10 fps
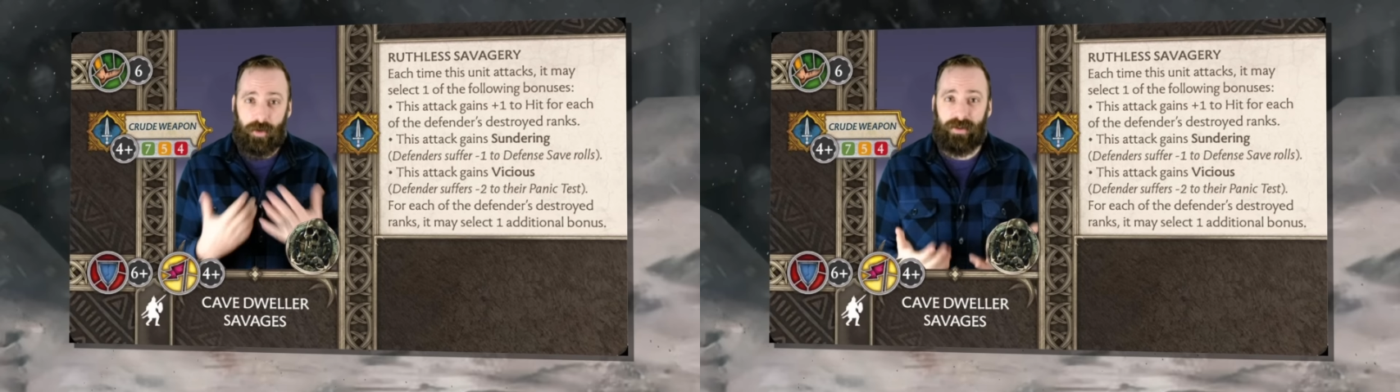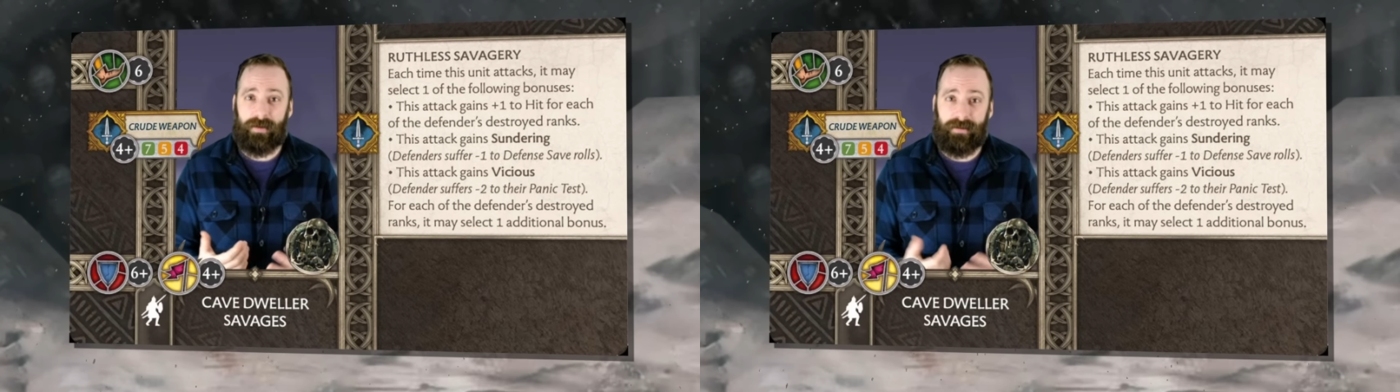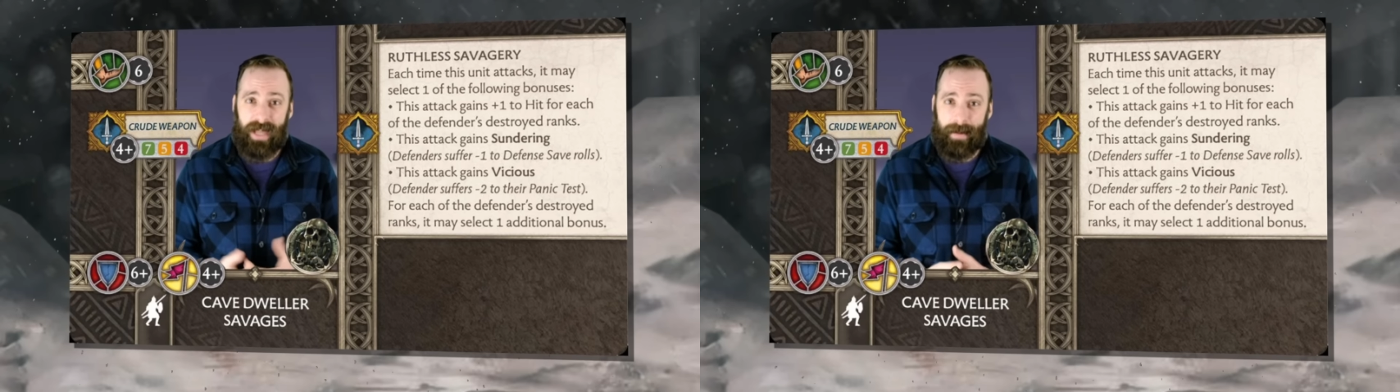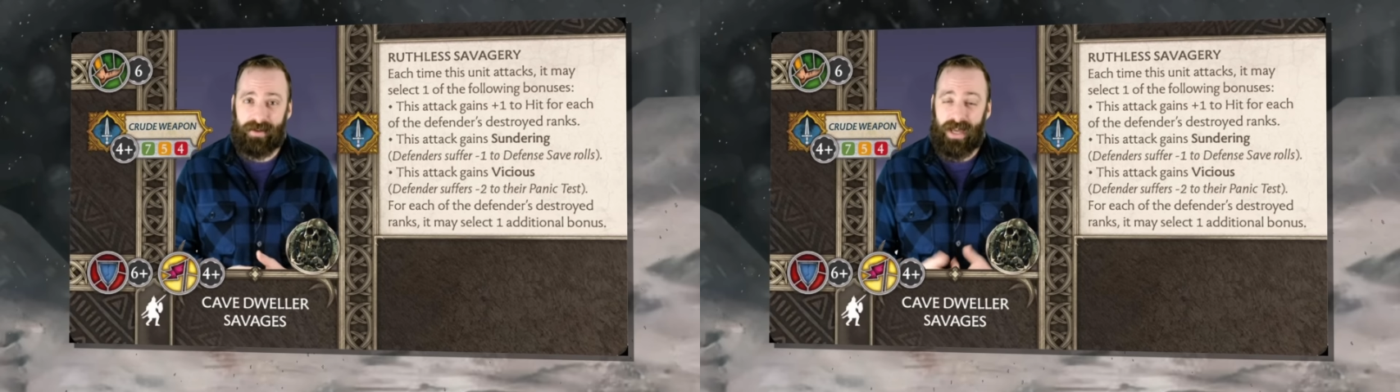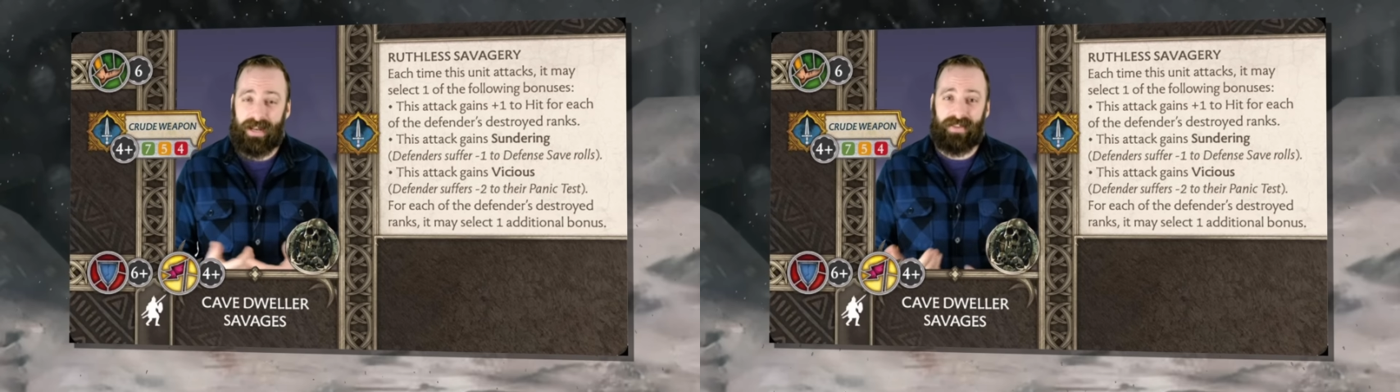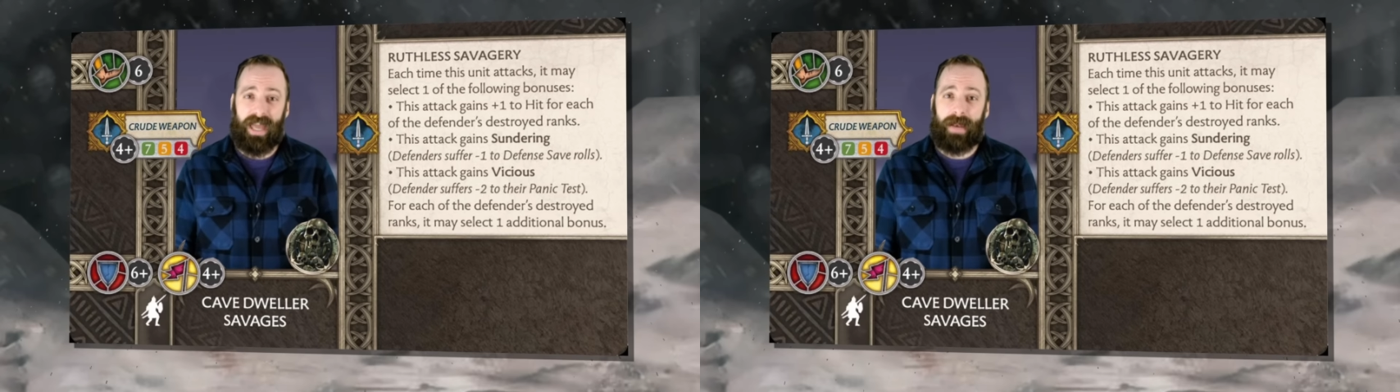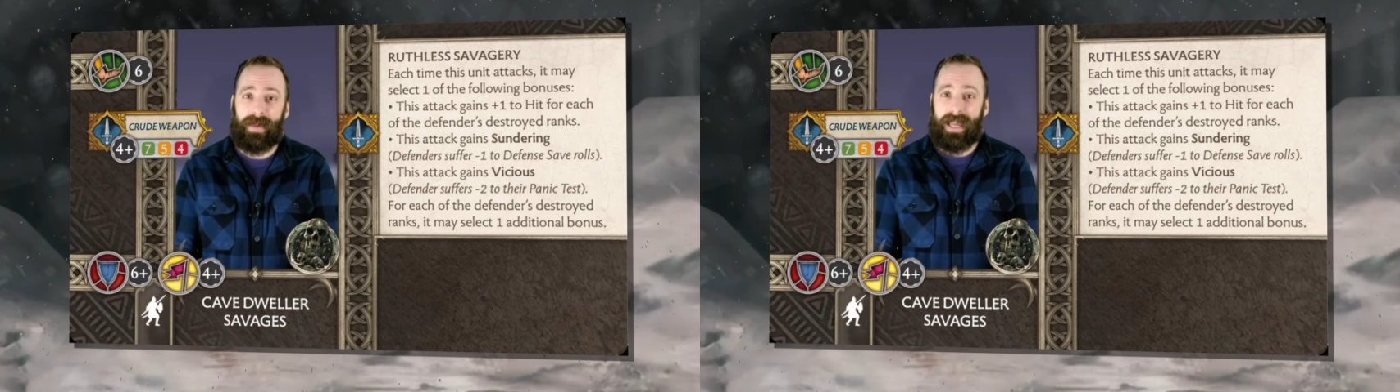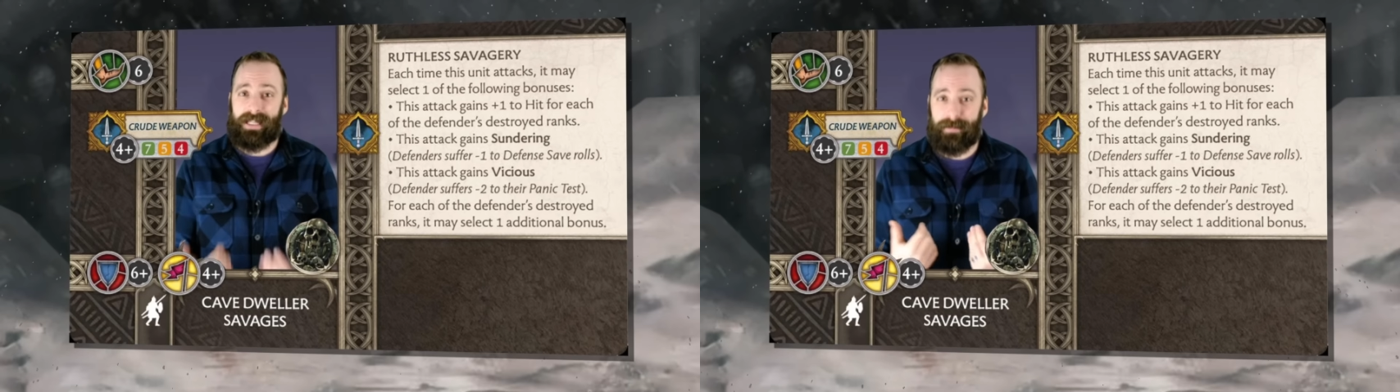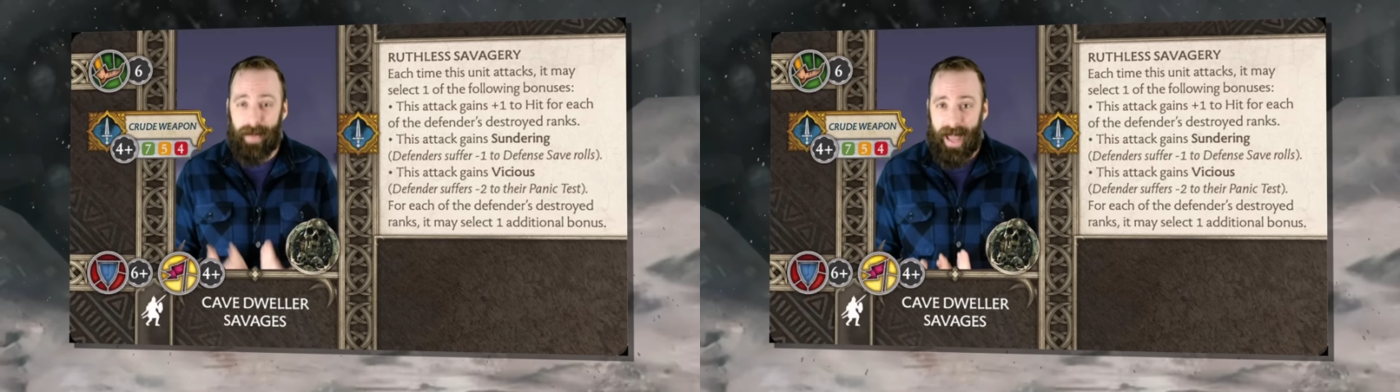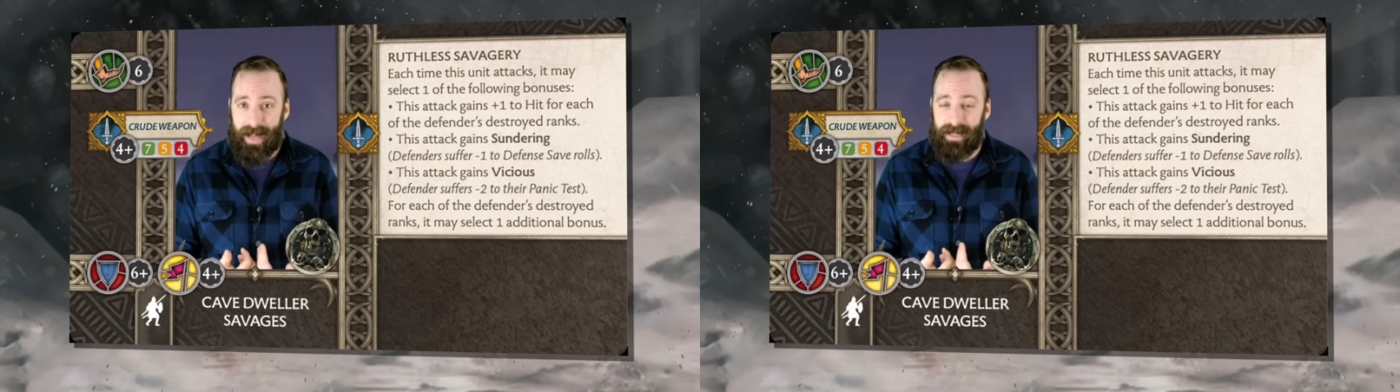do some damage, and if the enemy hits
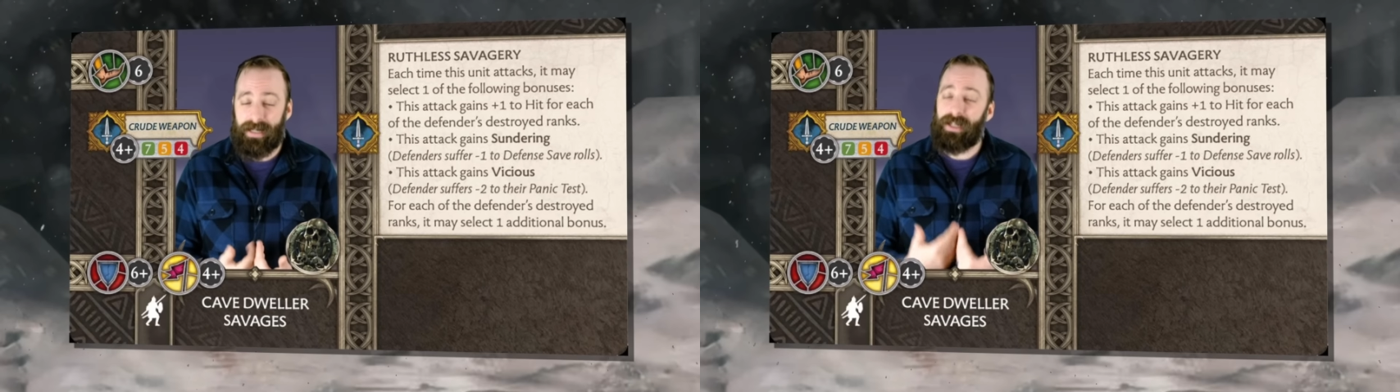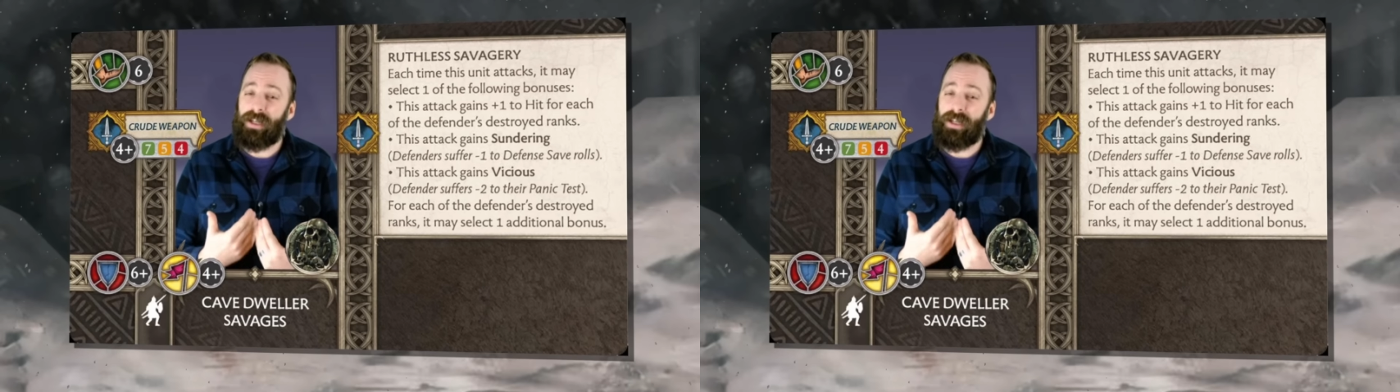back,